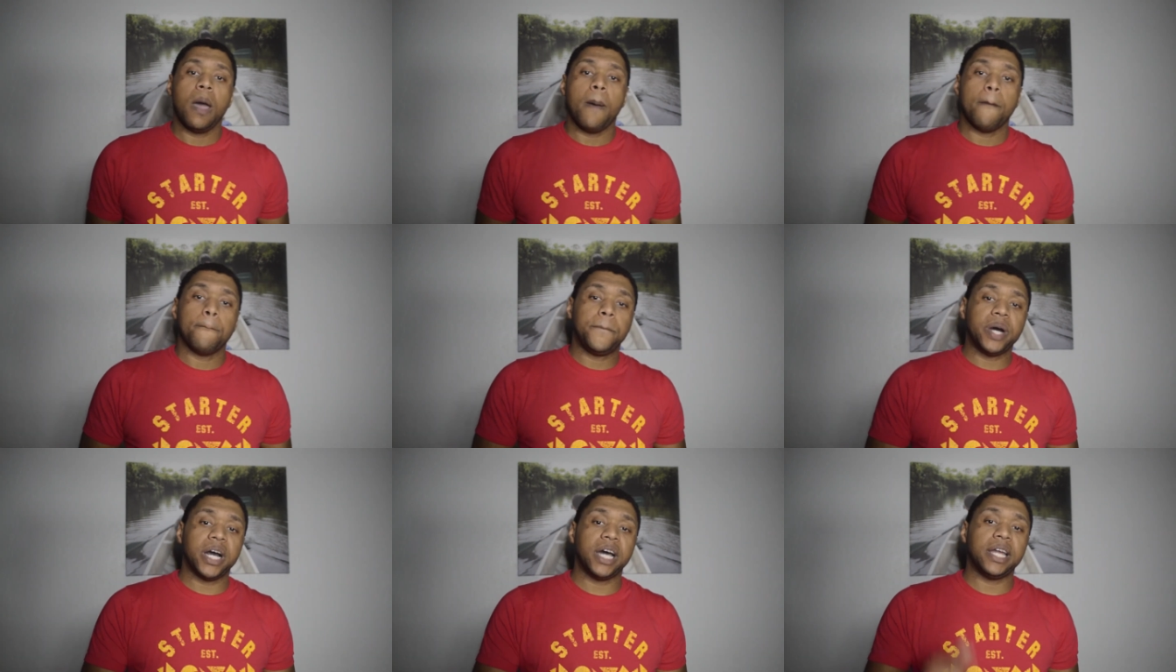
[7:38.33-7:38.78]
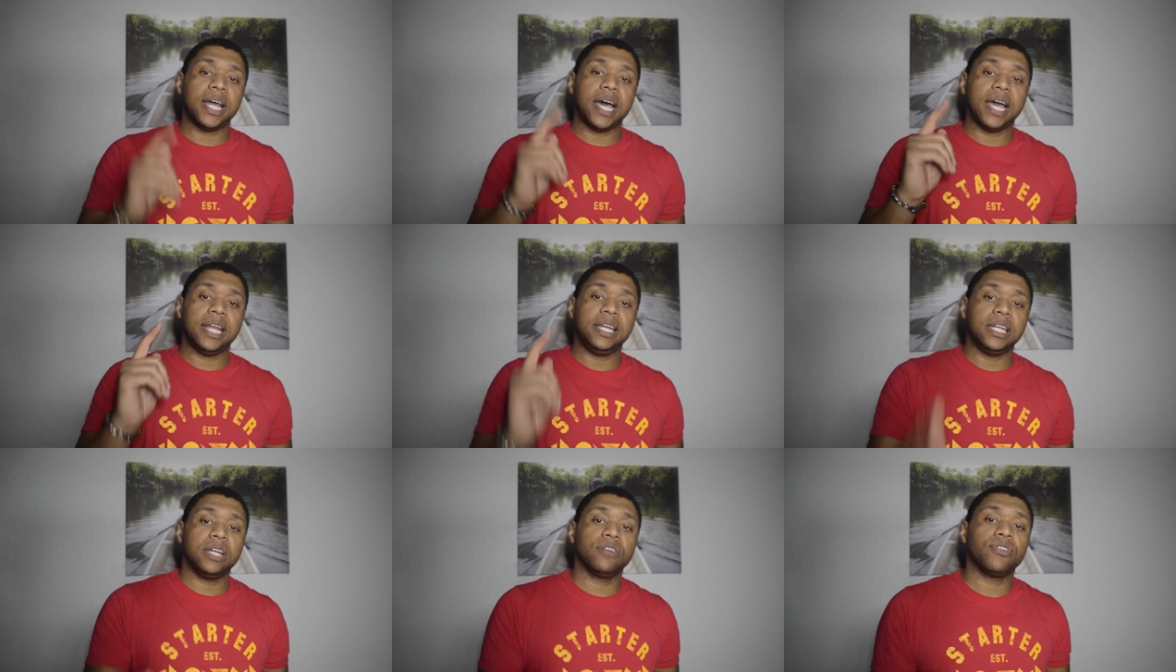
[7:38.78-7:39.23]
But
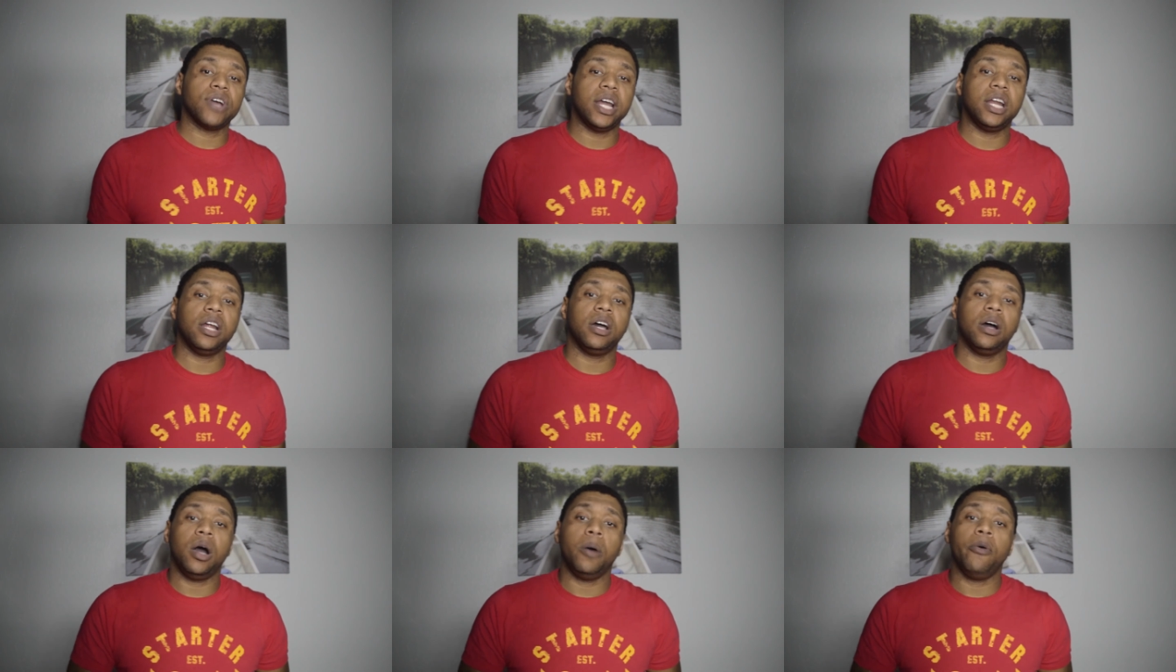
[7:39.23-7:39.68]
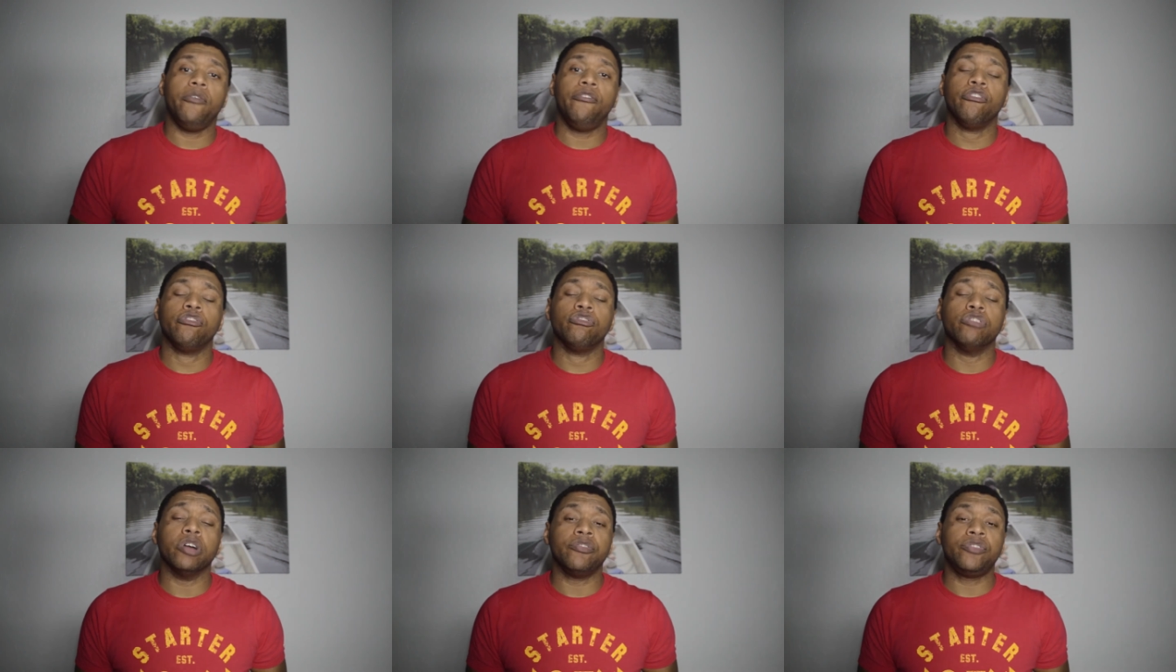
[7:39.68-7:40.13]
I did write a
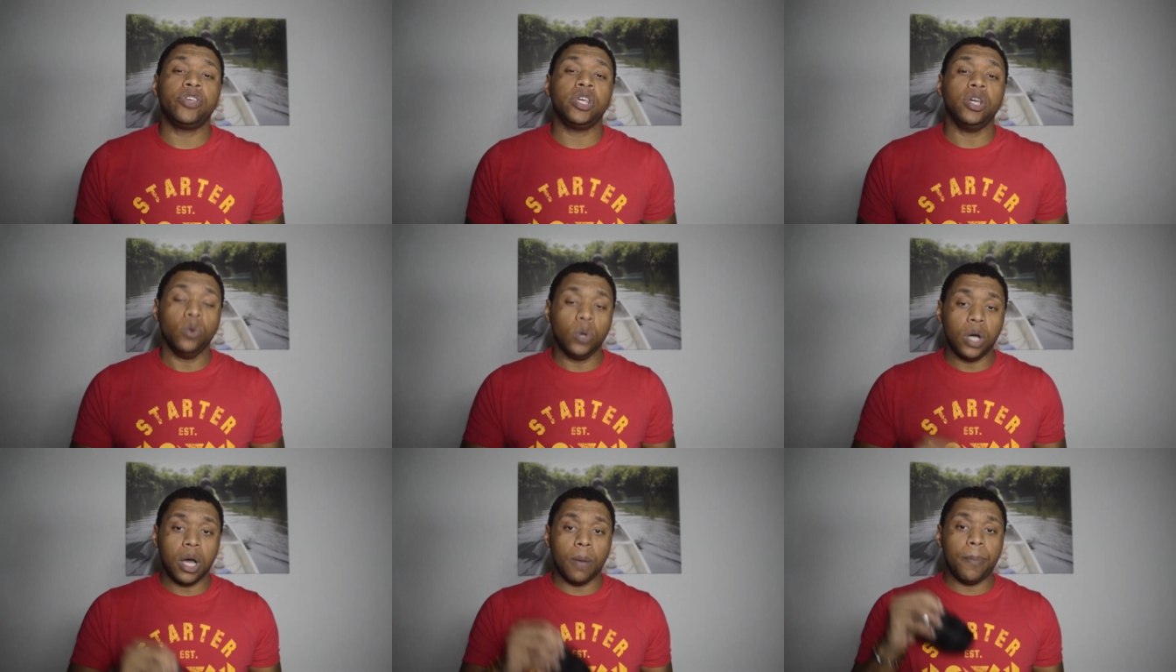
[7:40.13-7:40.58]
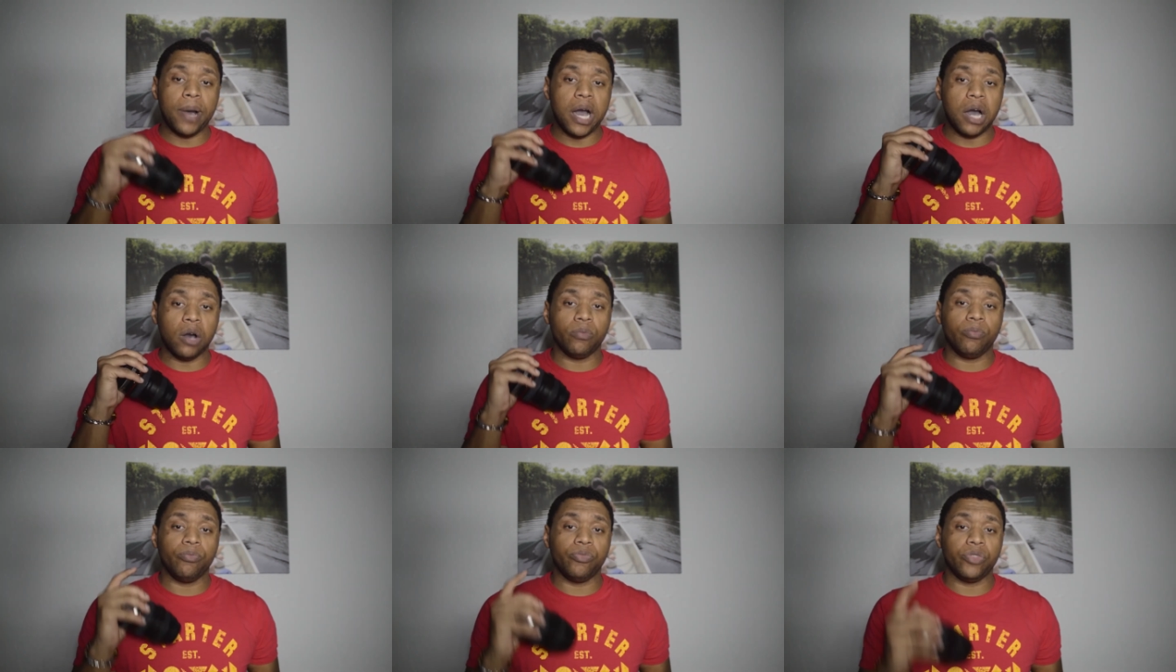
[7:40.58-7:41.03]
review
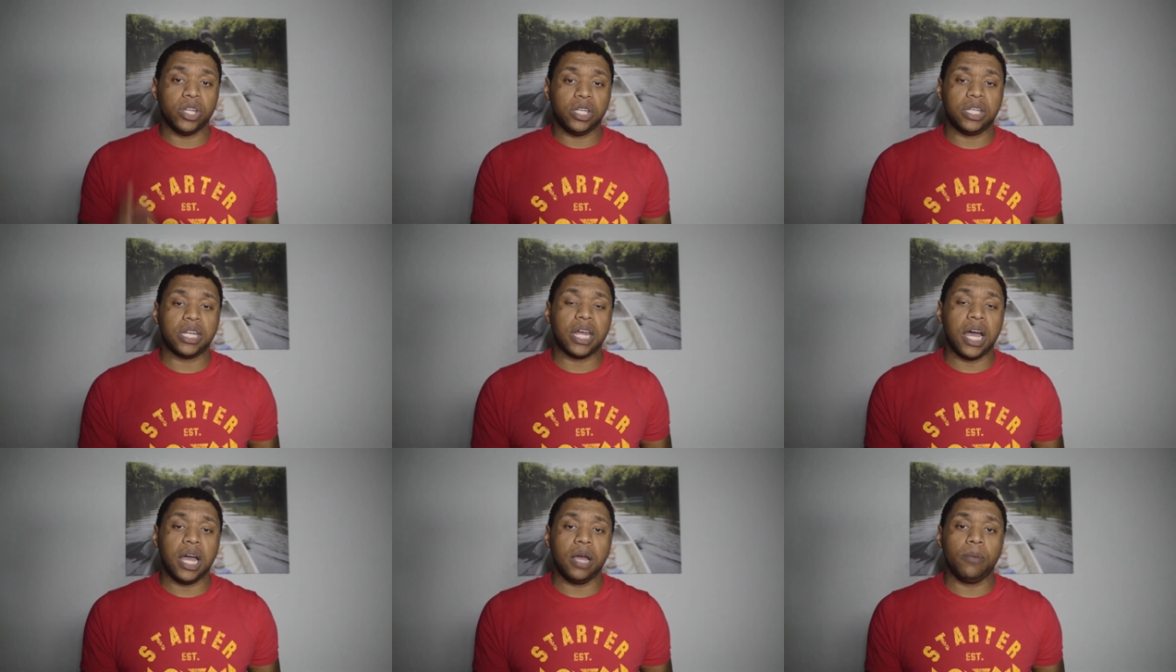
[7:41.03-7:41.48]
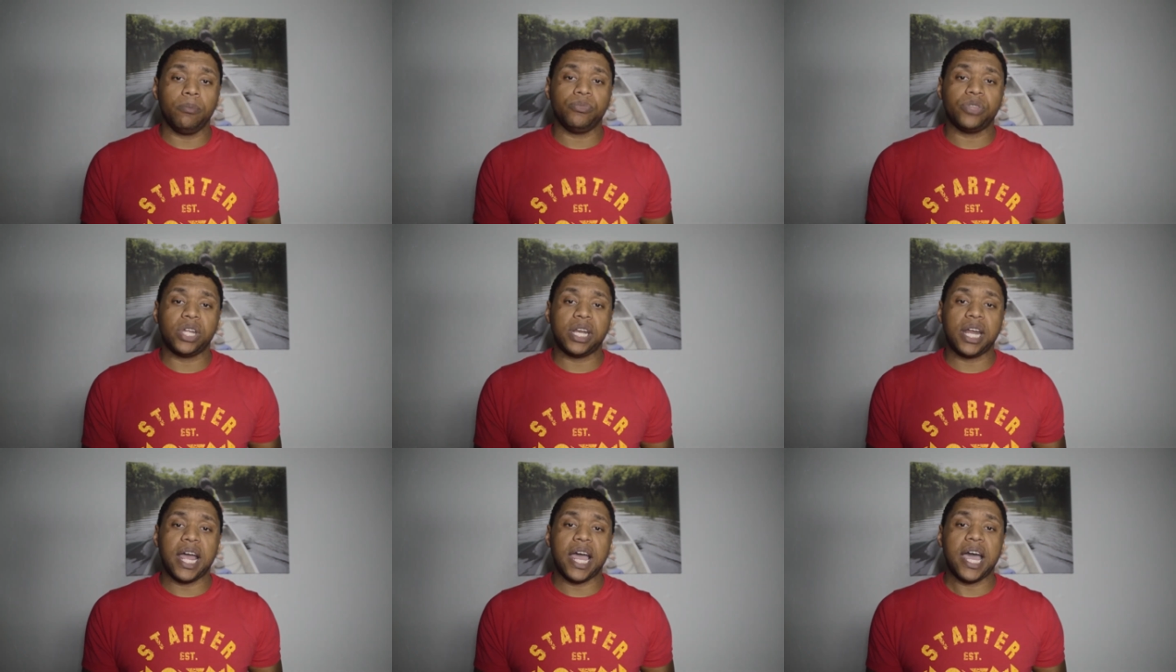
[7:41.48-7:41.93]
about the time
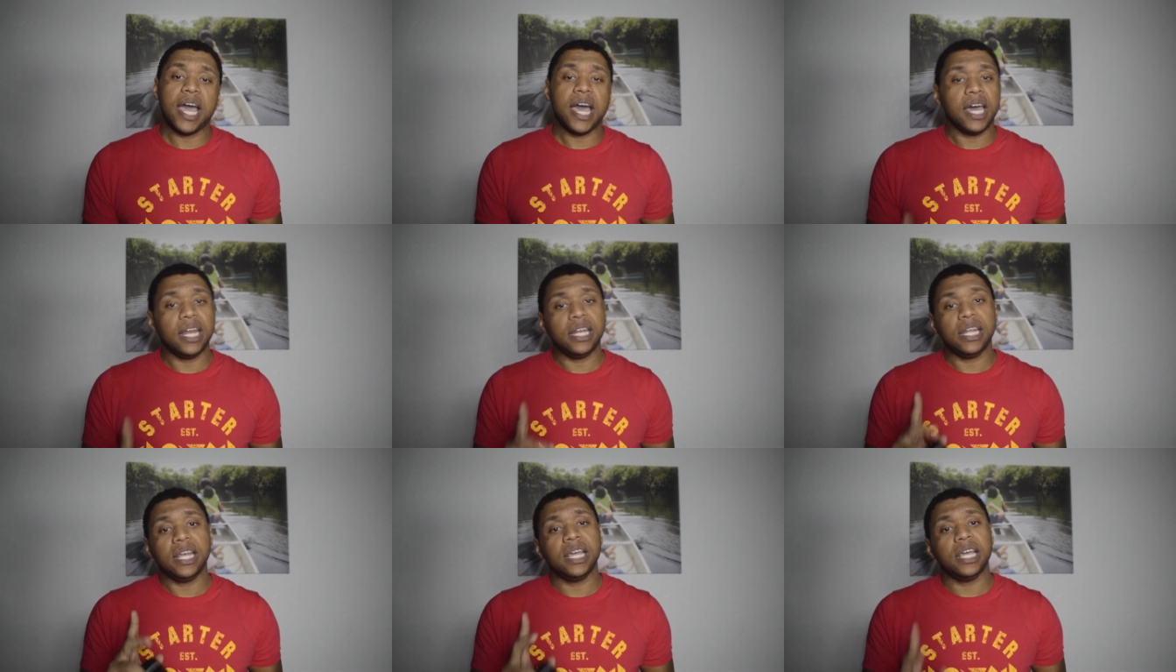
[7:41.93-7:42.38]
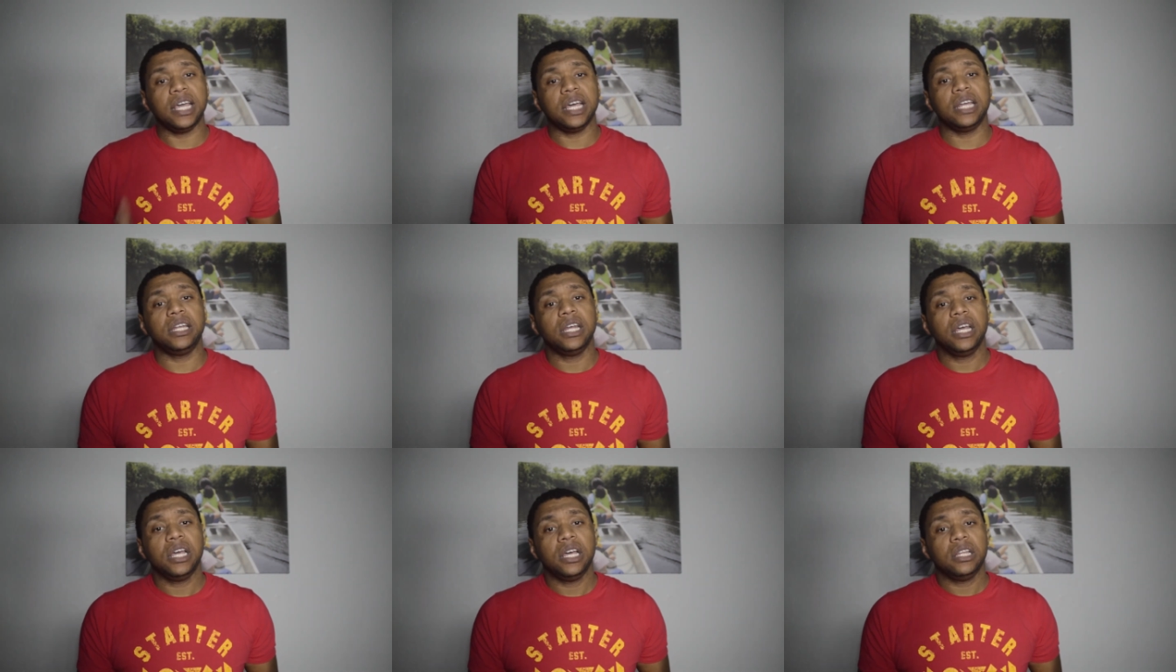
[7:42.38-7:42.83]
that I had
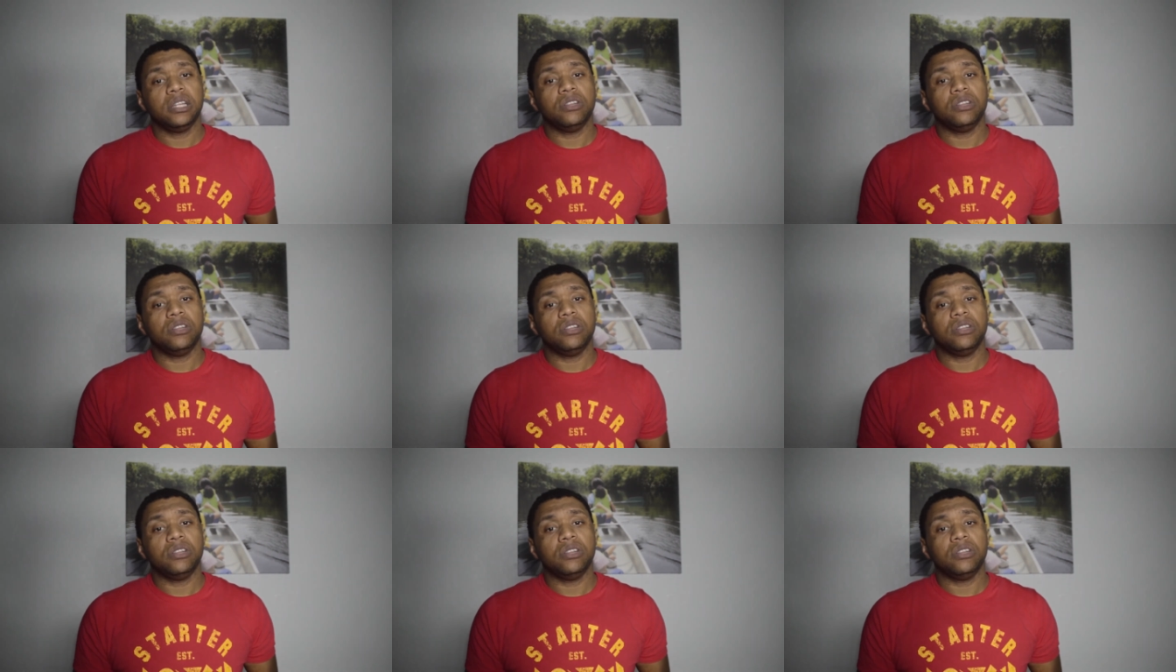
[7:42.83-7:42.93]
and